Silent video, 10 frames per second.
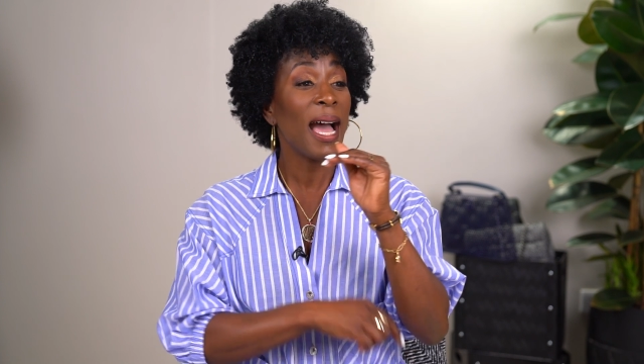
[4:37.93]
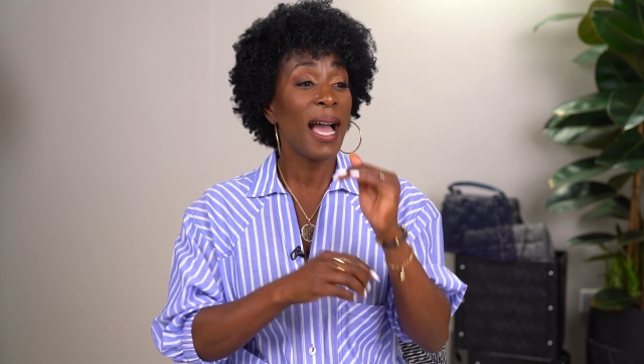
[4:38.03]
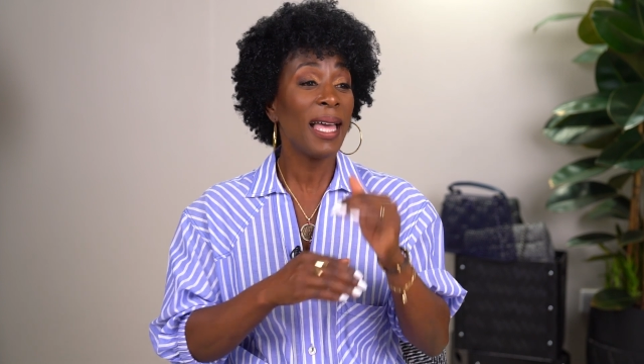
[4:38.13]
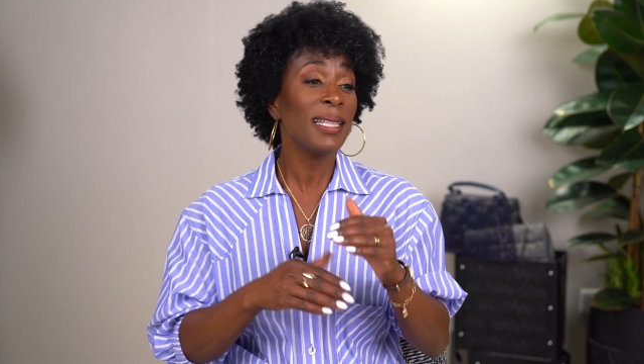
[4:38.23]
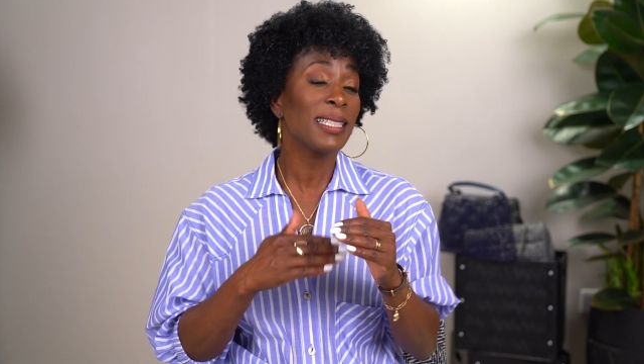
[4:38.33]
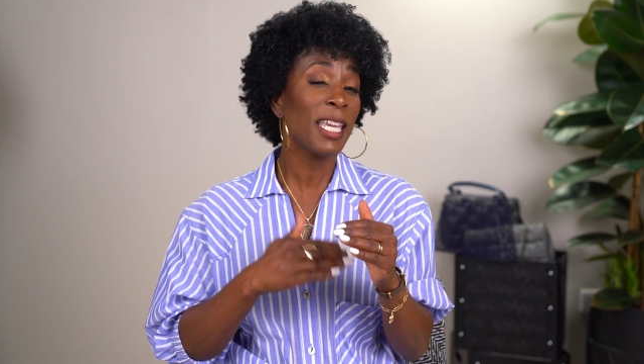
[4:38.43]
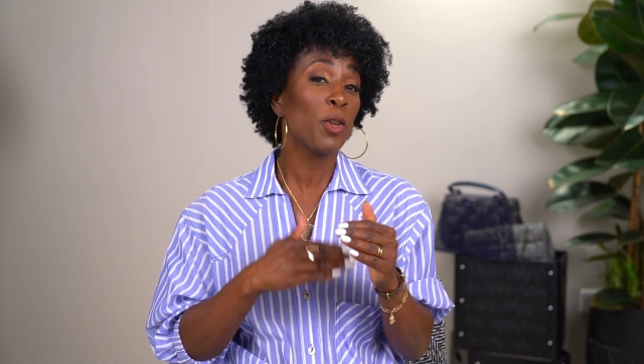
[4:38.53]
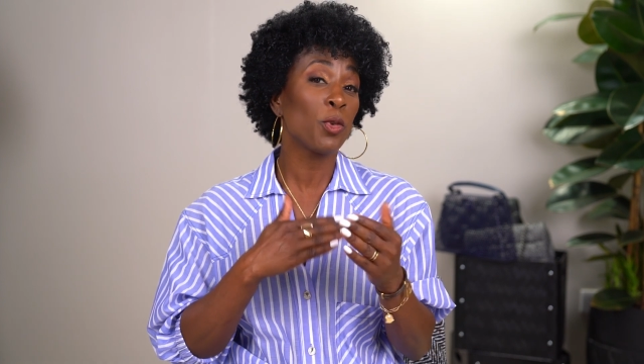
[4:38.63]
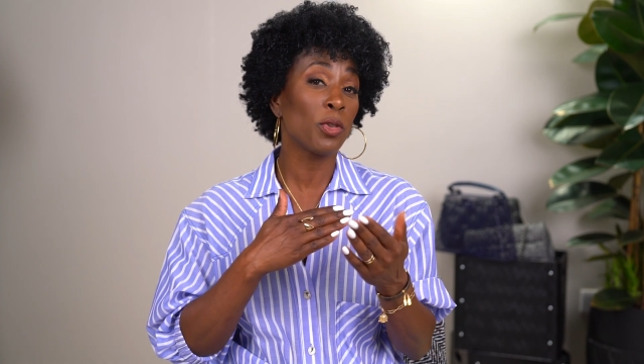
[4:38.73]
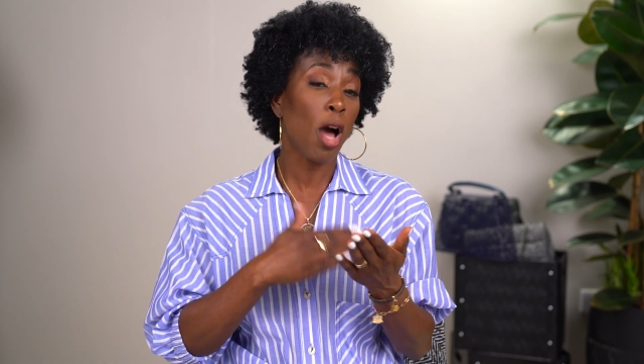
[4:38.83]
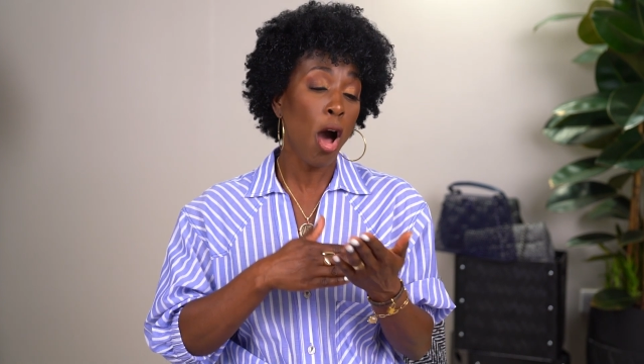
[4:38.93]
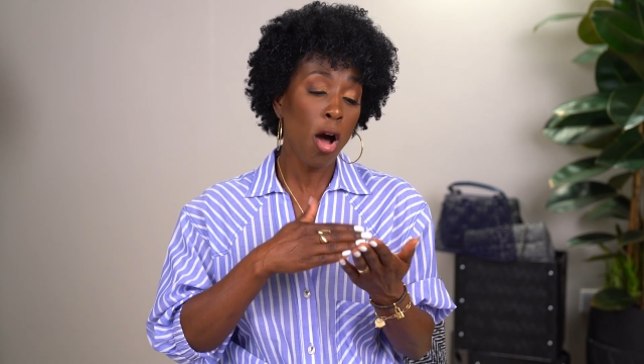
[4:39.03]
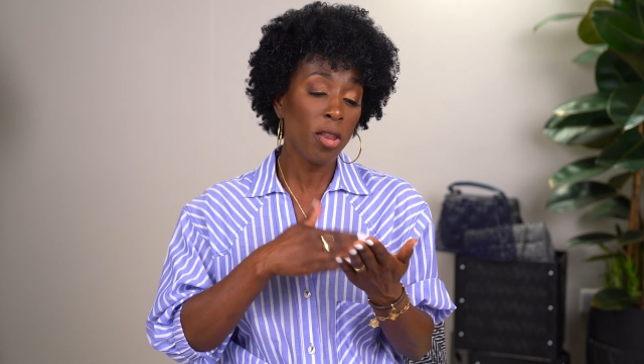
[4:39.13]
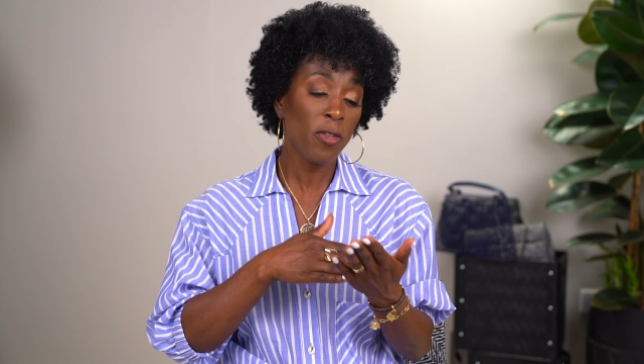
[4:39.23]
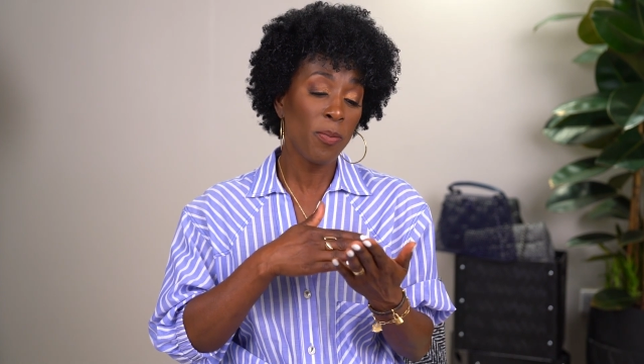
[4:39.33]
I scheduled
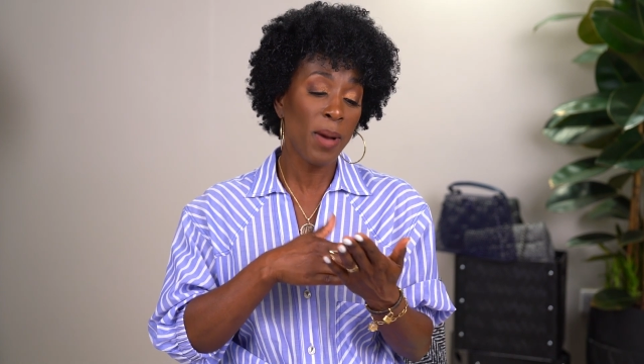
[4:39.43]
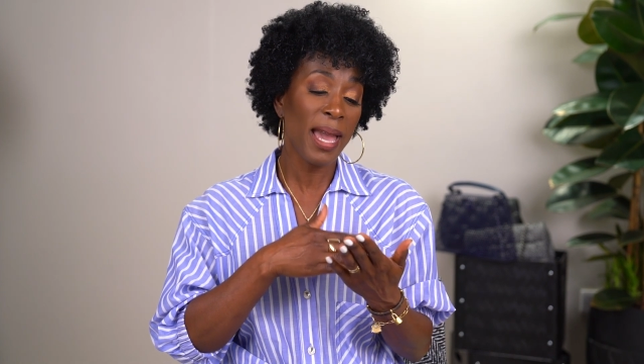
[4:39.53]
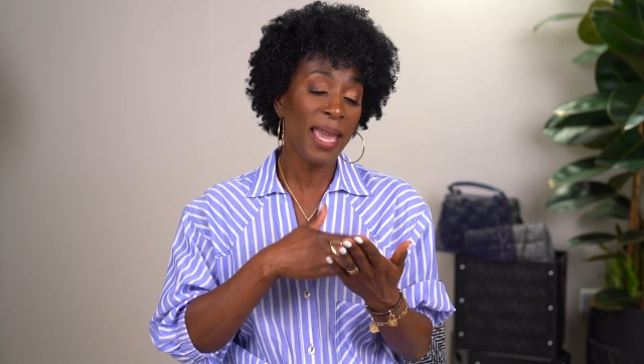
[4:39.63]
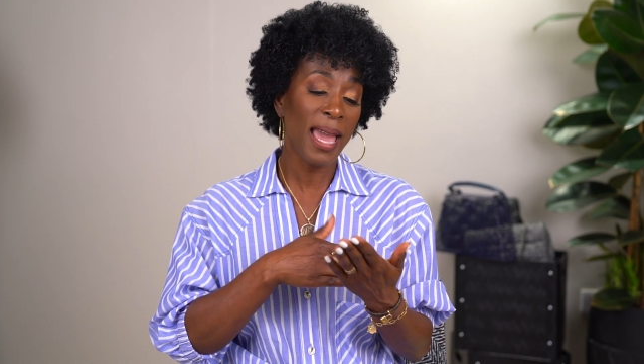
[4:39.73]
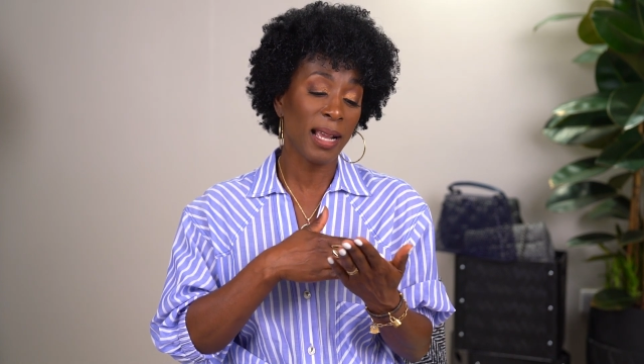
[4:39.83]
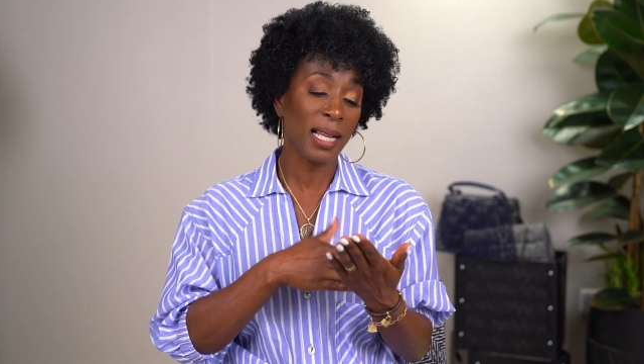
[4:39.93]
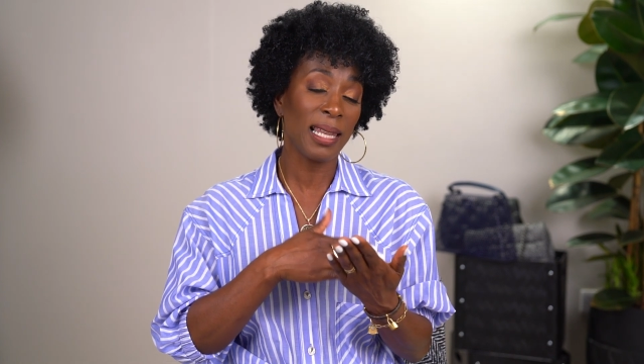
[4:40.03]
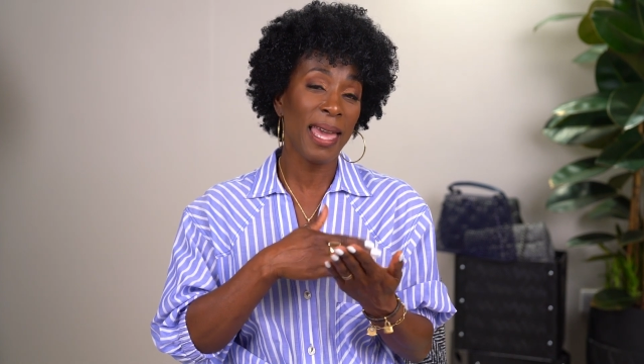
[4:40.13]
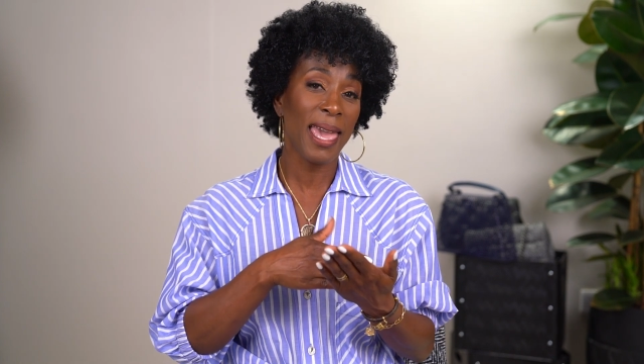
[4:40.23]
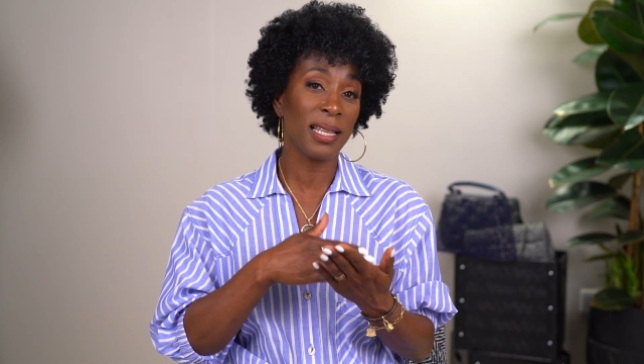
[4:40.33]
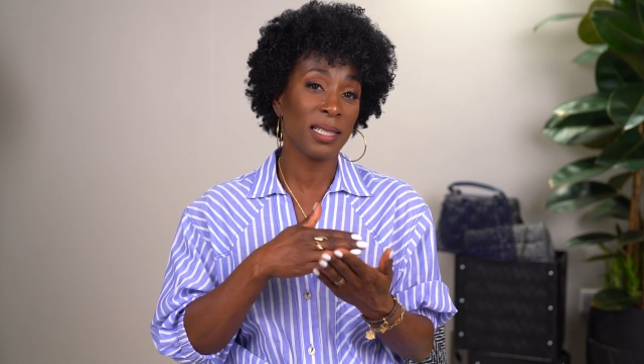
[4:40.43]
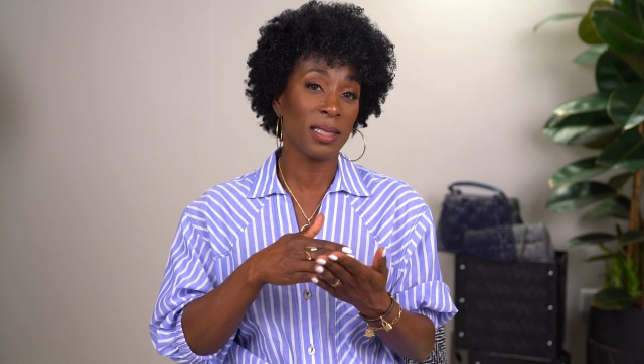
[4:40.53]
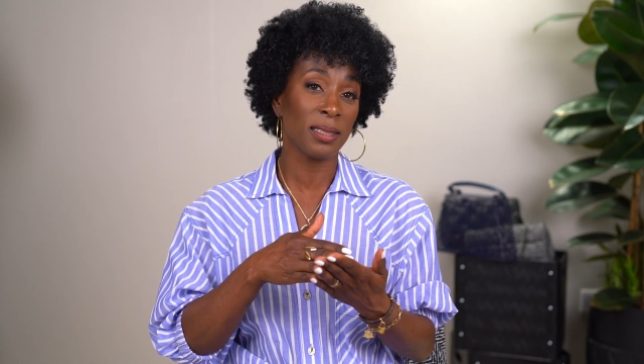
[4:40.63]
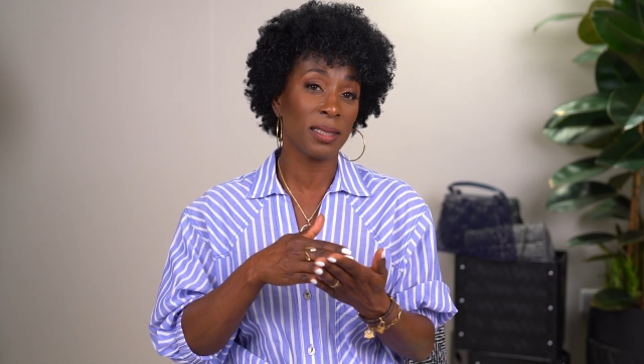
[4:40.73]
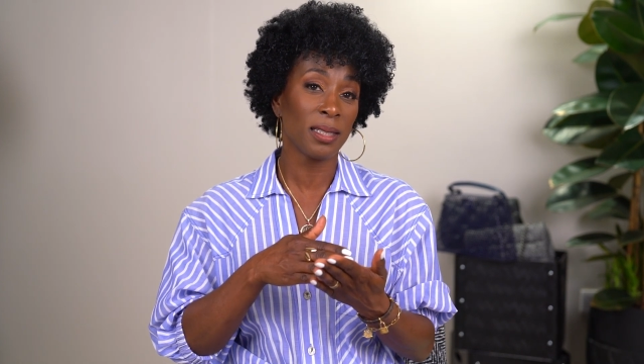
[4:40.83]
all of my
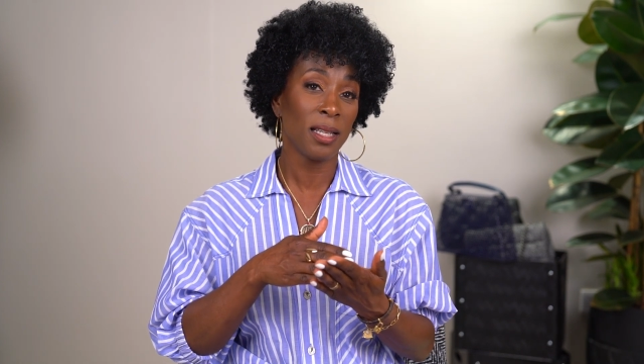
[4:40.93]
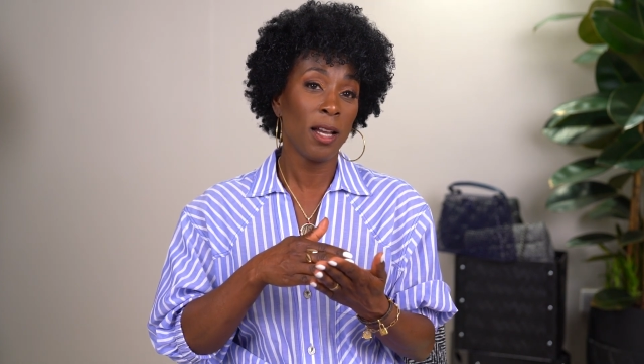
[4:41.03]
classes.